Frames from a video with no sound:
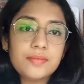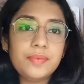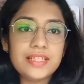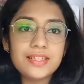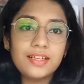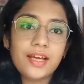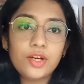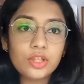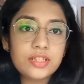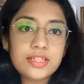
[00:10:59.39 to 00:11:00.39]
basically I
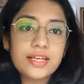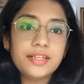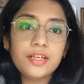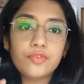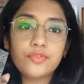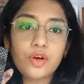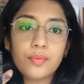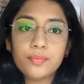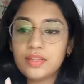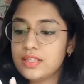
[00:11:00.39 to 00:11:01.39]
got this idea
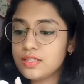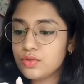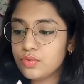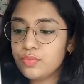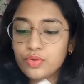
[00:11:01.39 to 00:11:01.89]
from this notebook,